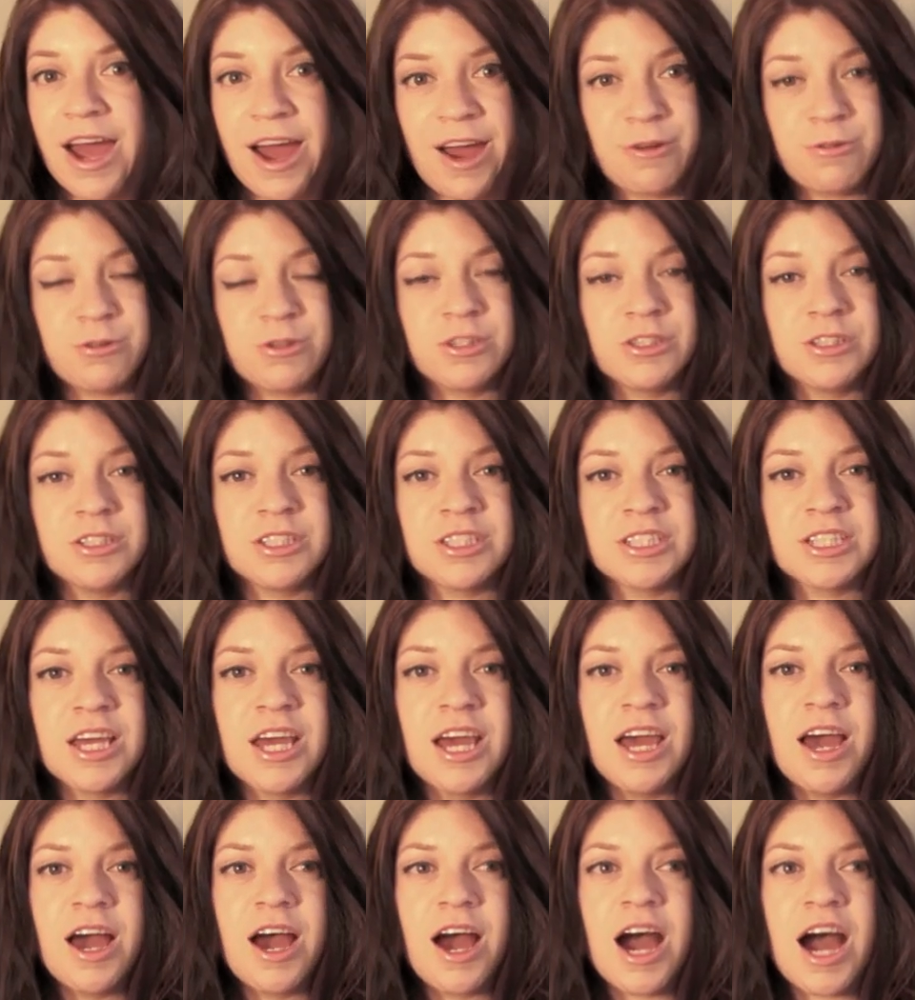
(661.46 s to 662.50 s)
hours.
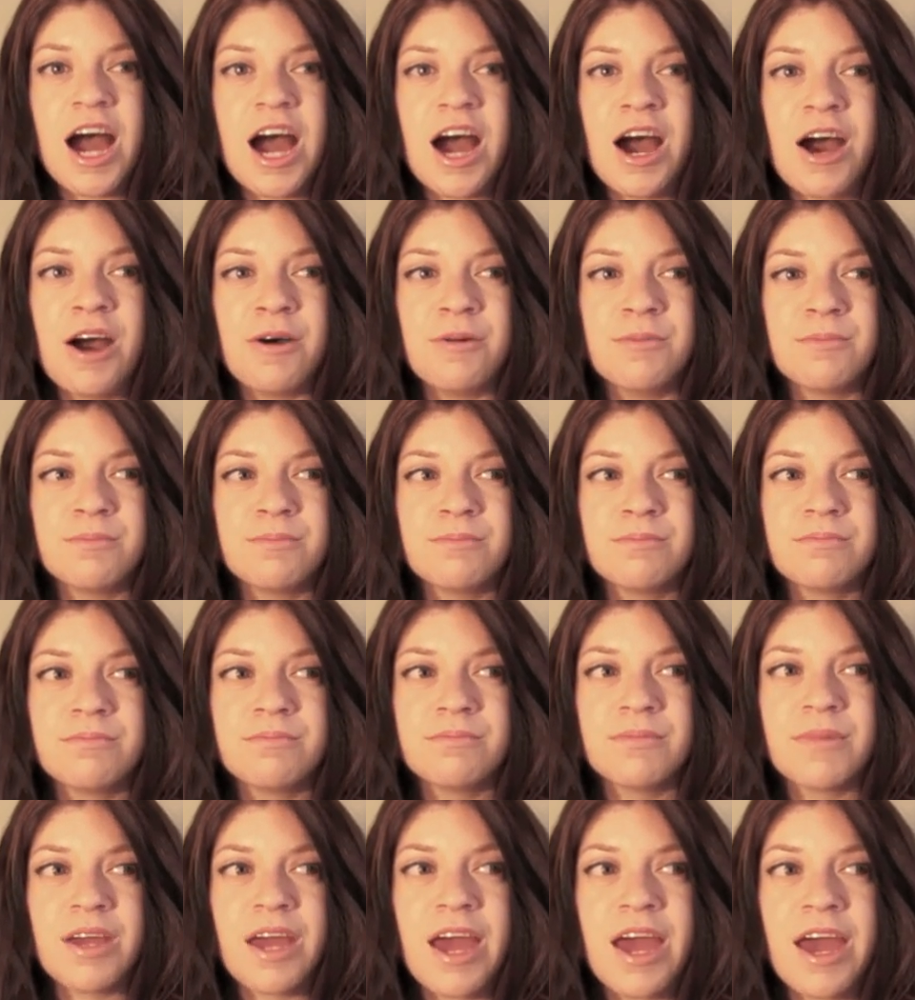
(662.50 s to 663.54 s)

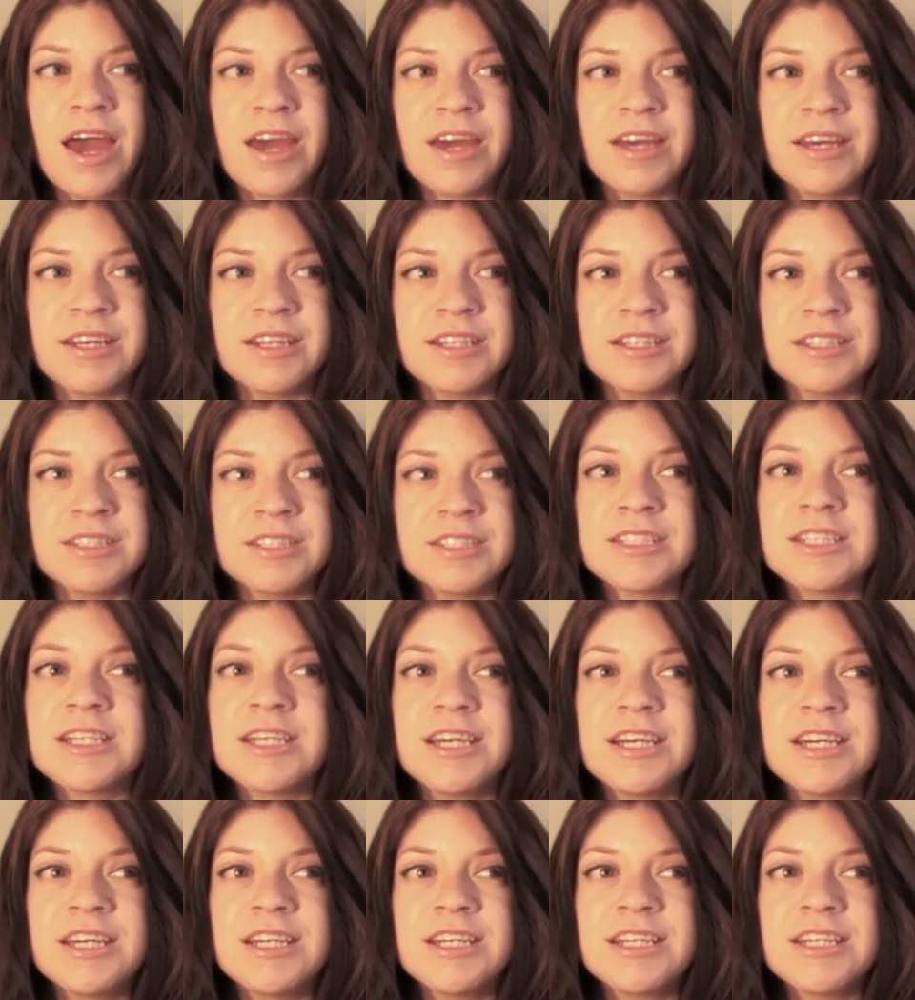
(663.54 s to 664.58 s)
And
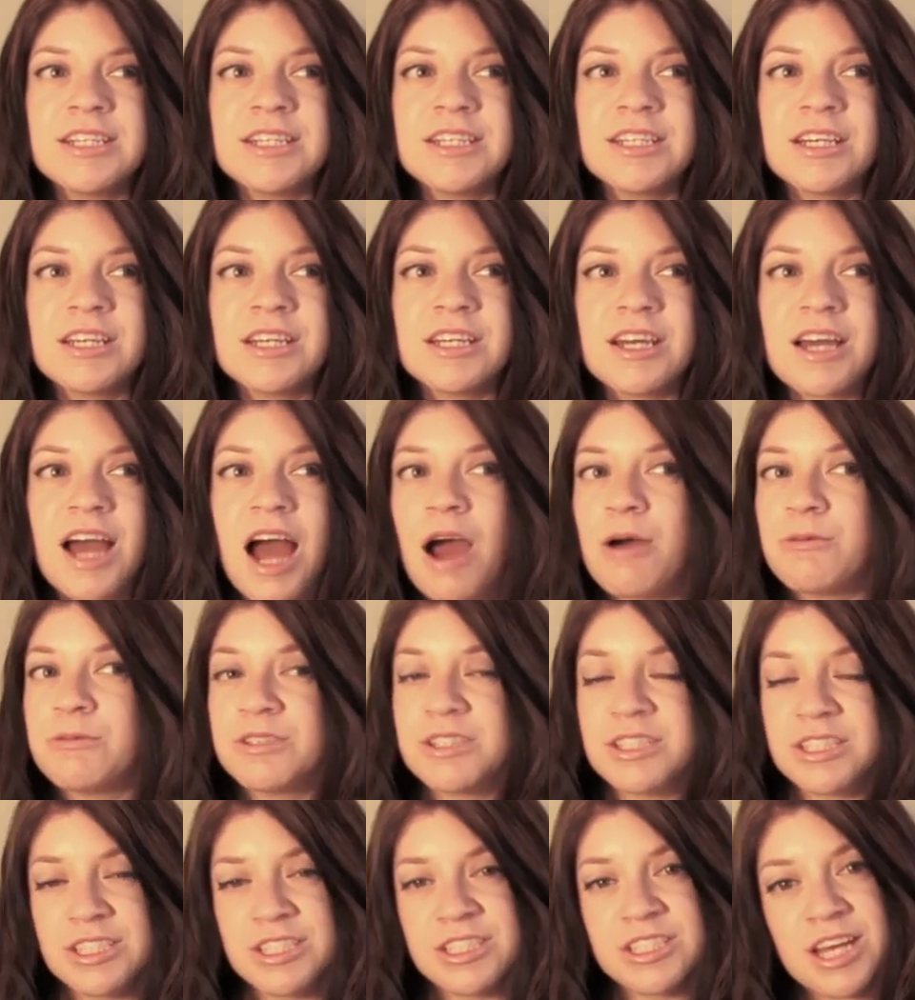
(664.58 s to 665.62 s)
I
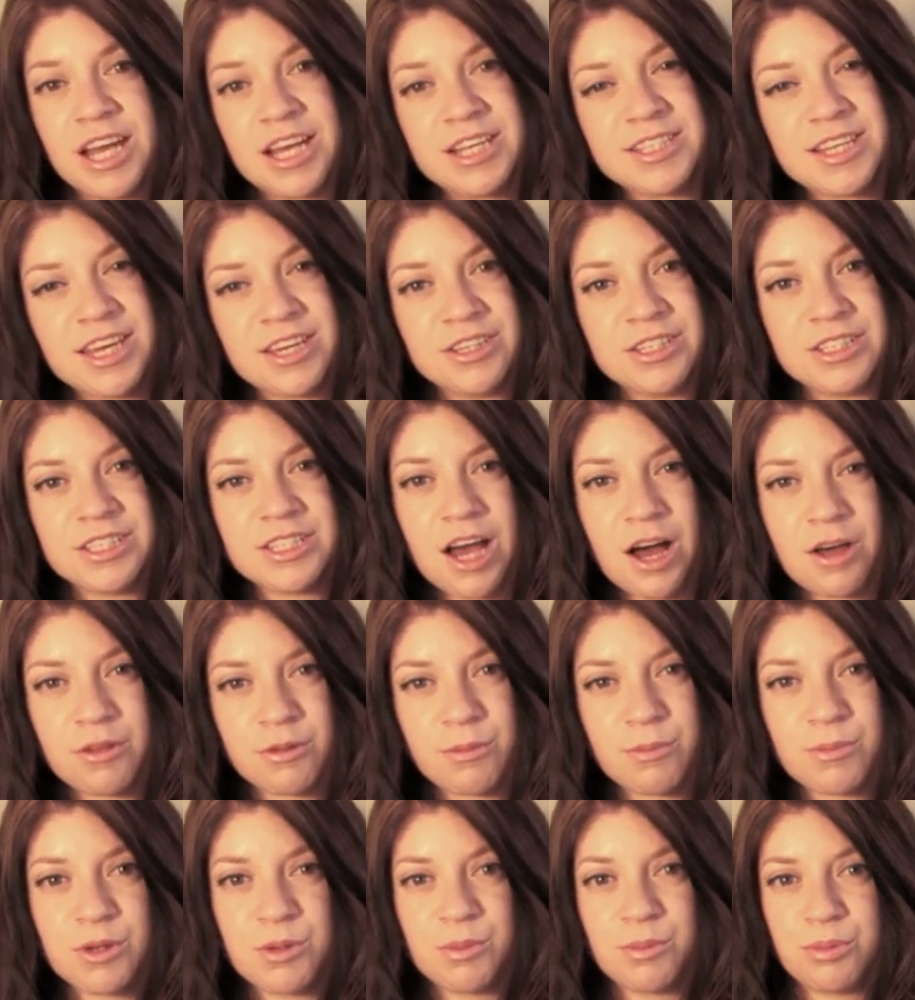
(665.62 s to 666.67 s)
would suggest that you tell
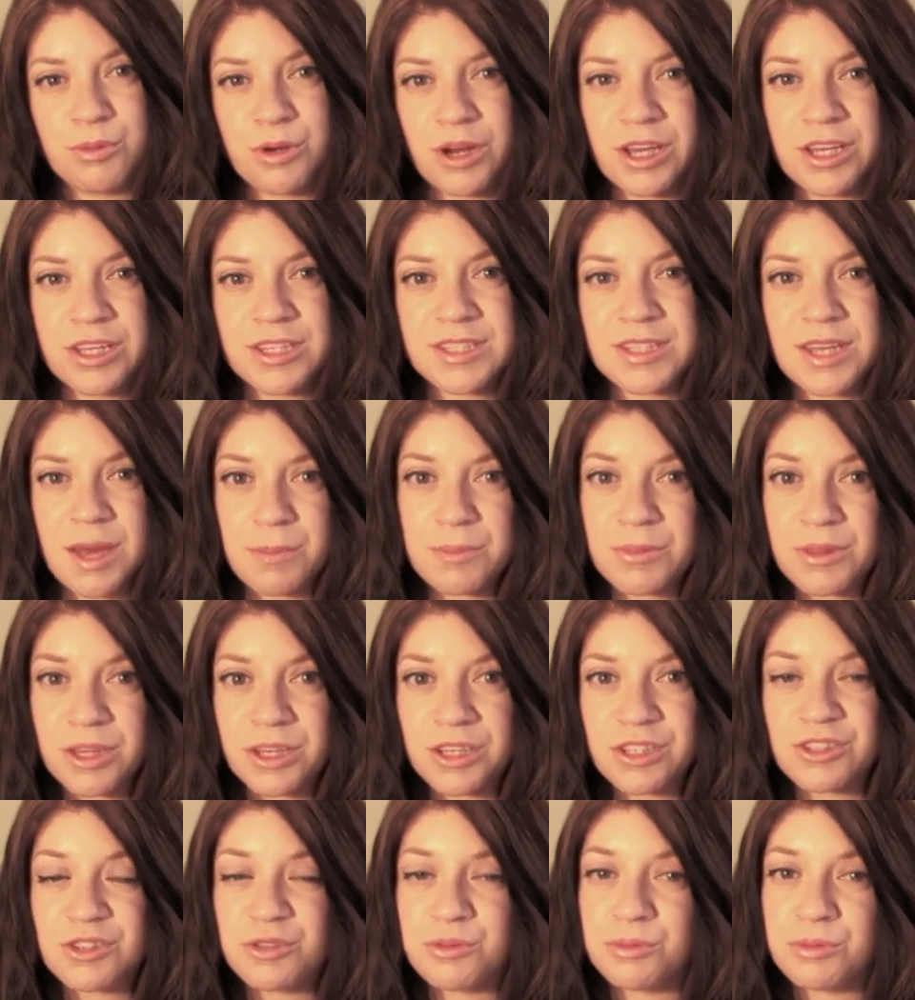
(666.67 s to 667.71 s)
them to bring
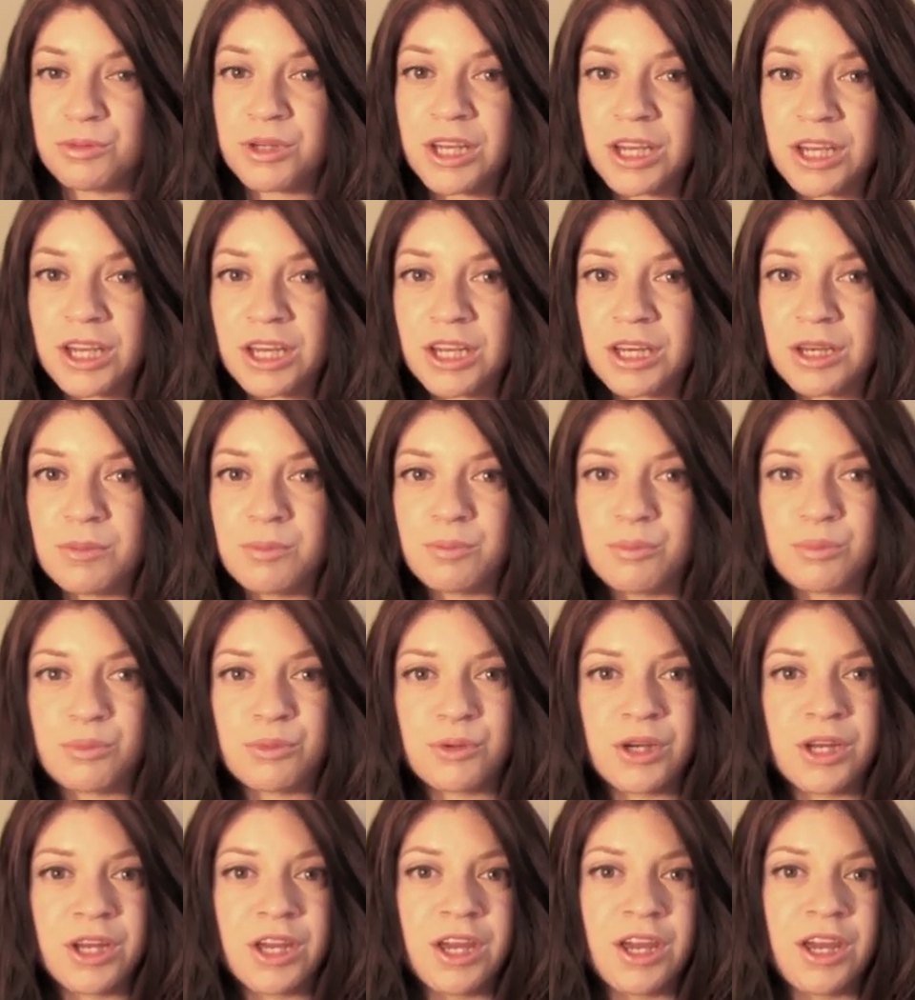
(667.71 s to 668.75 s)
something to read,
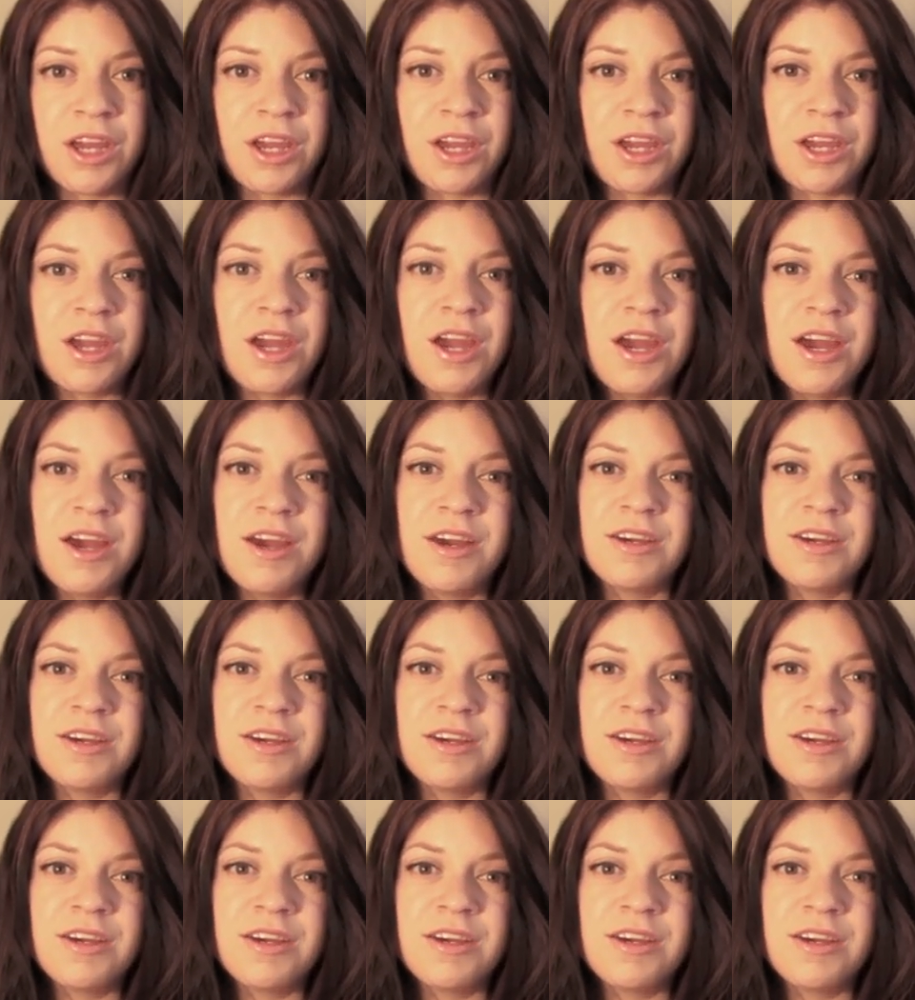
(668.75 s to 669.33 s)
bring,